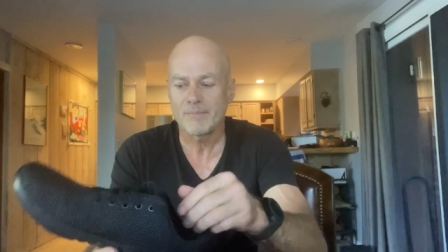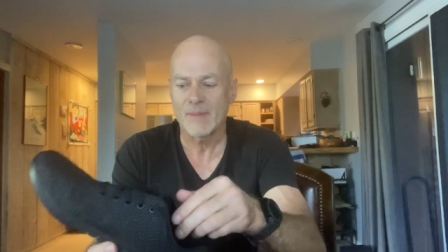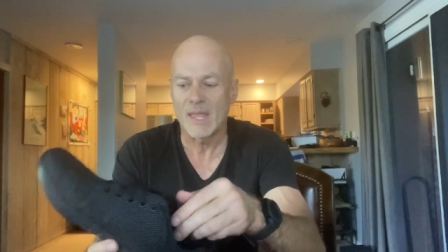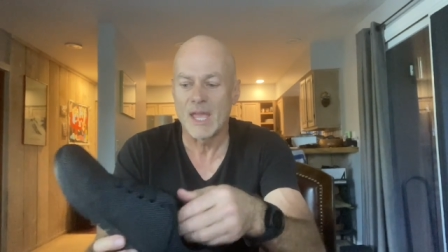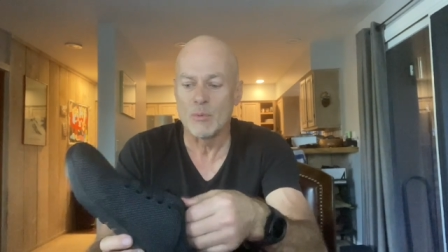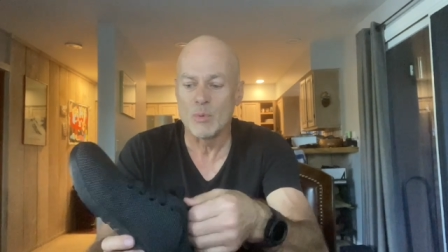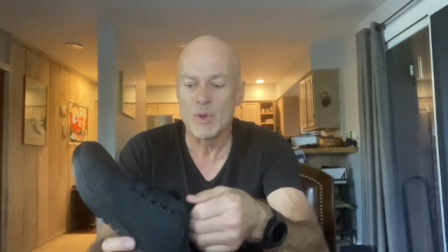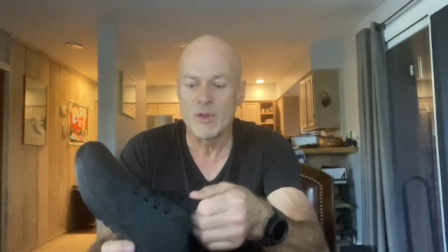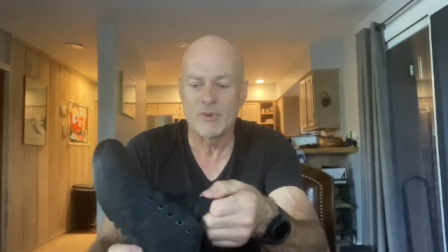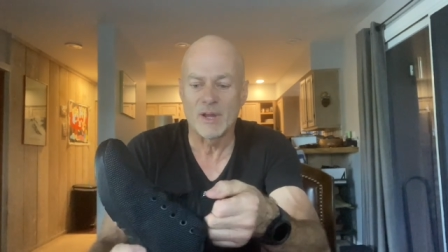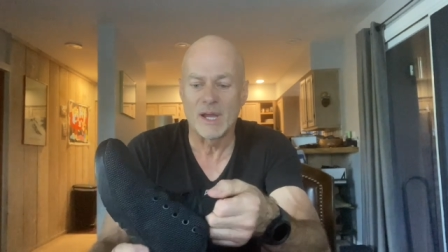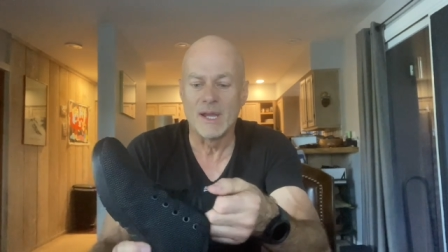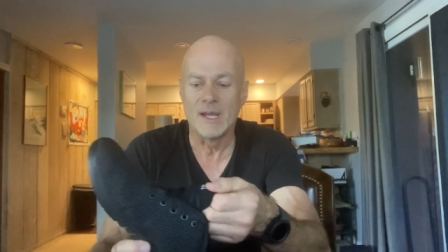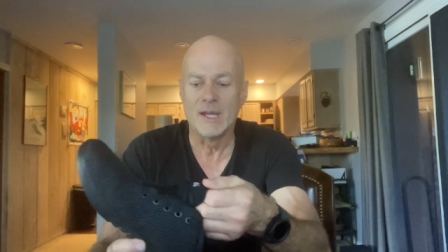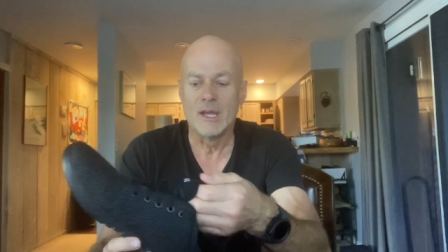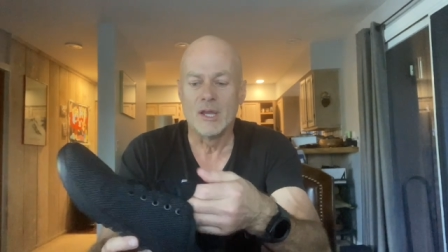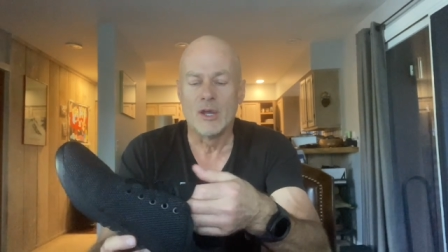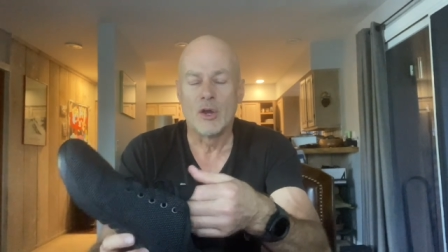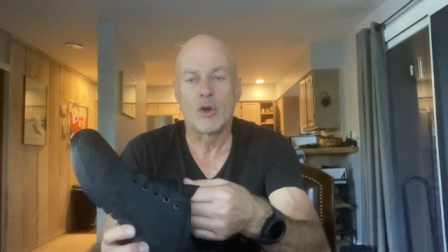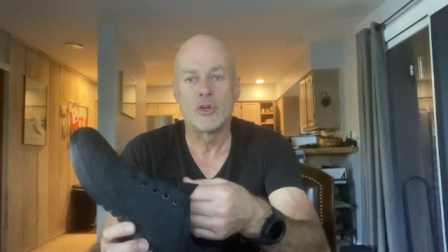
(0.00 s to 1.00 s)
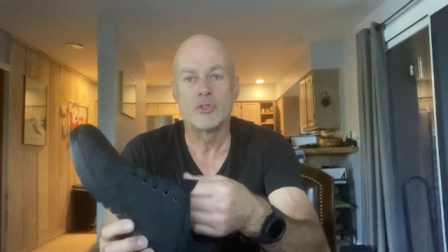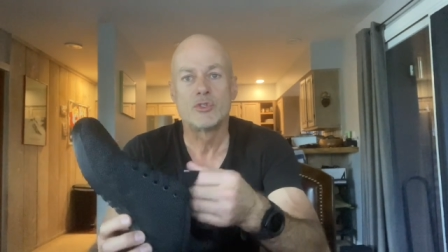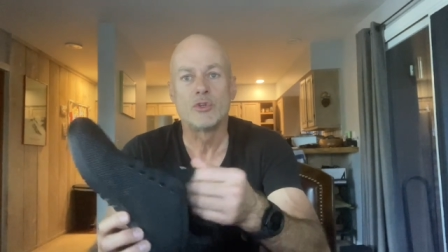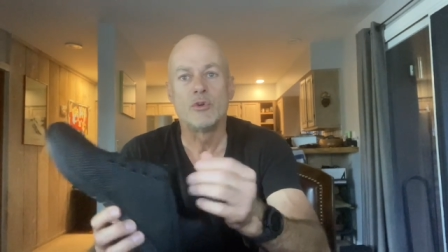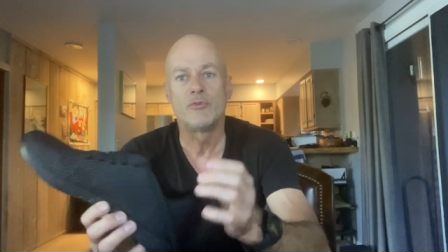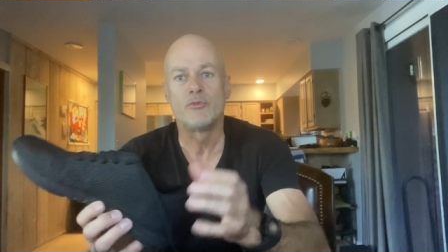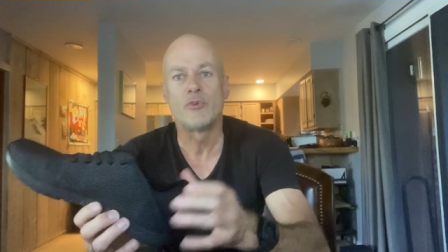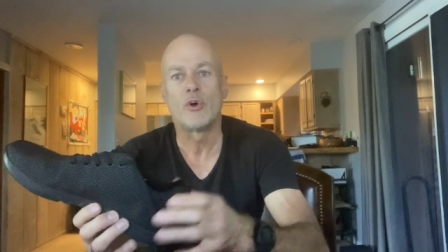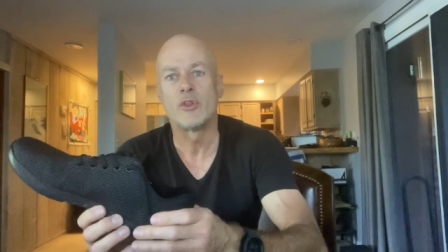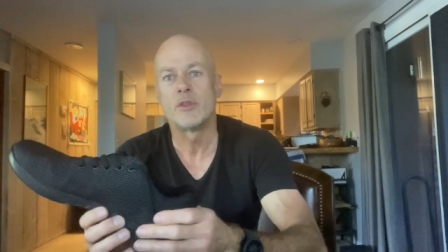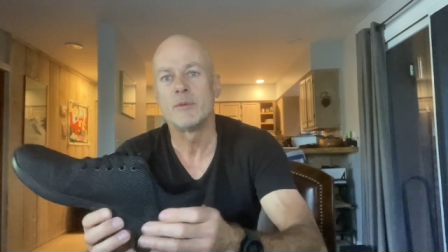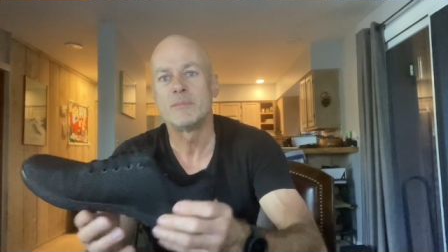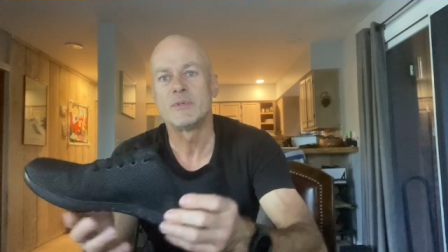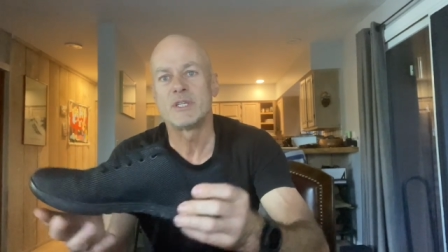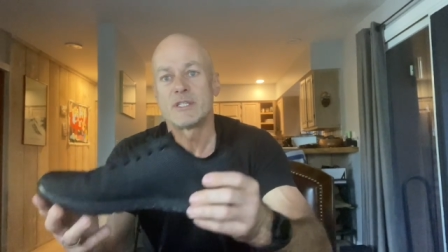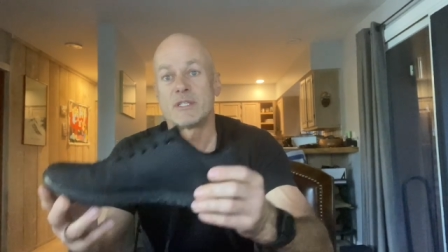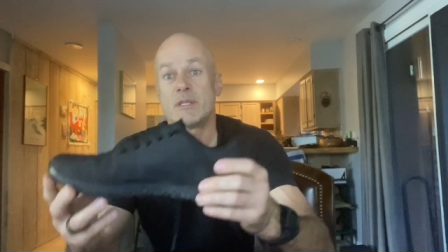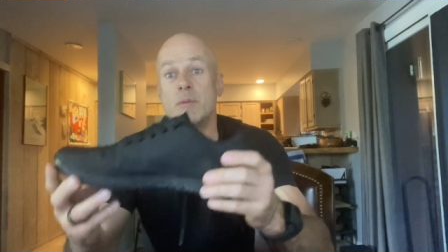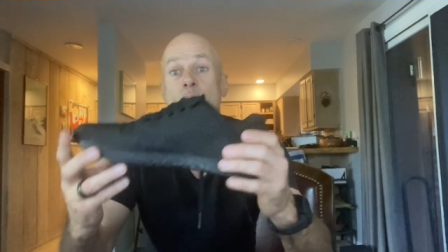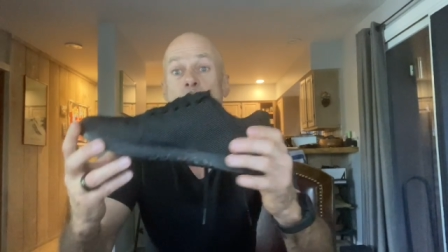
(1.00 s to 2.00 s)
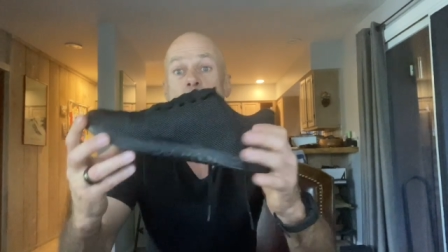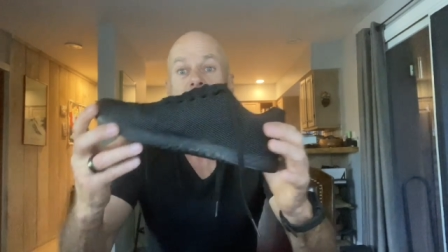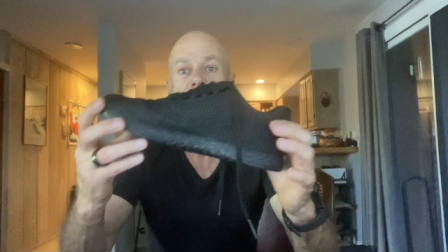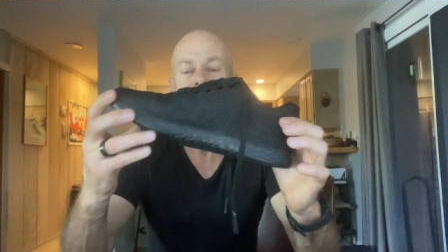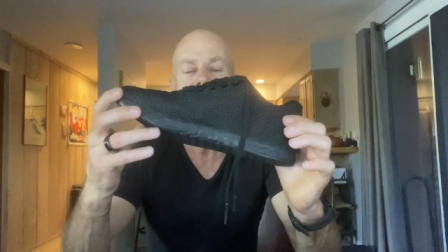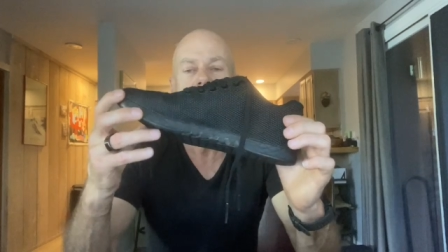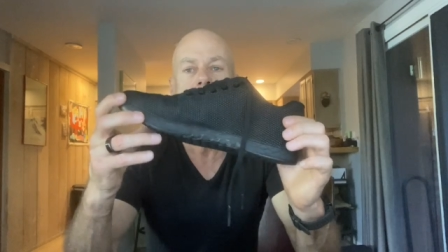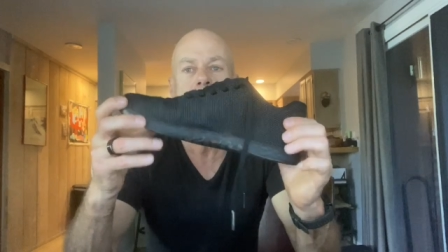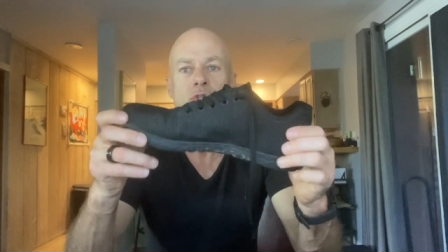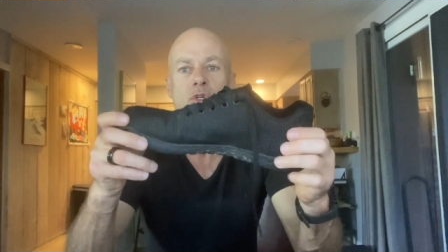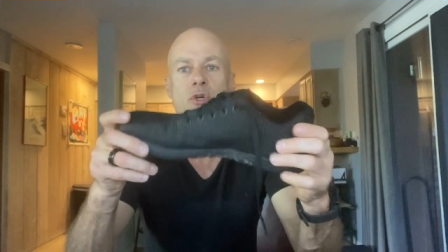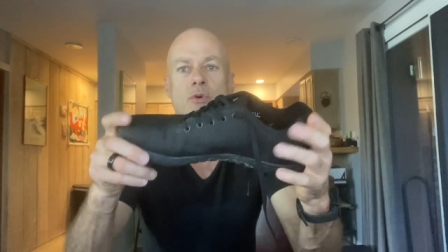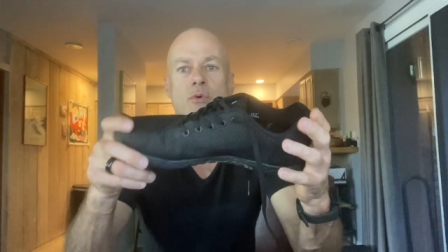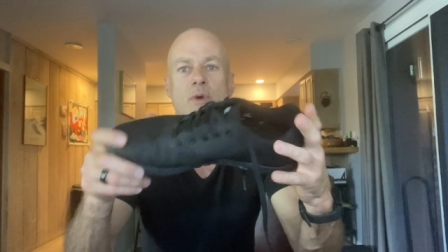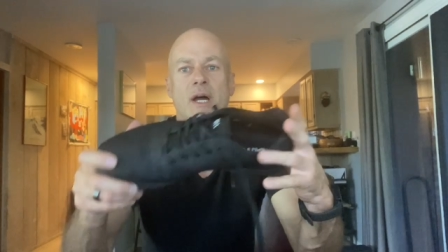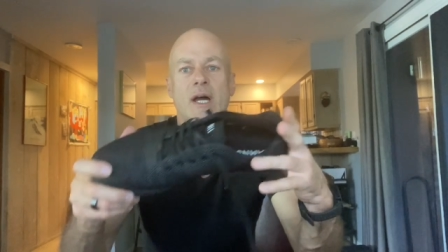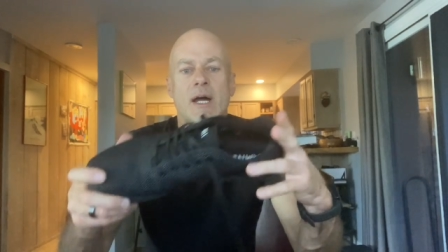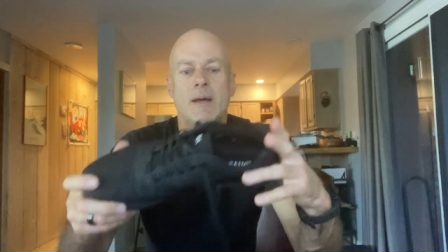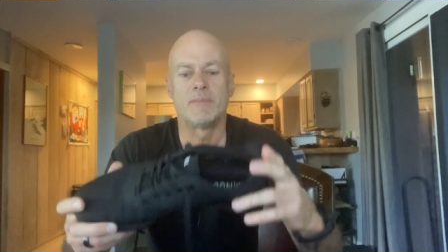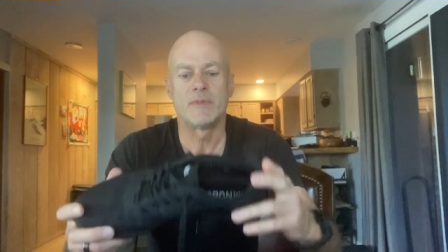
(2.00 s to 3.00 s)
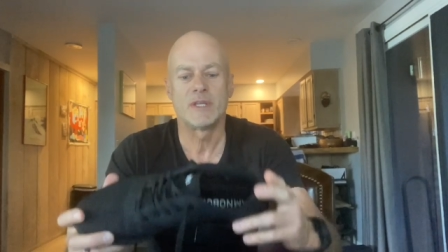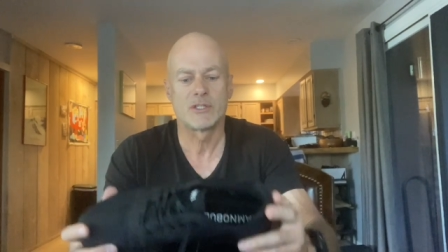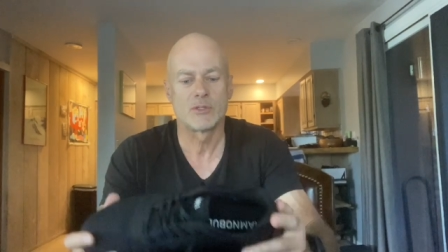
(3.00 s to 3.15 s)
However, I do find them just the perfect gym shoe. There's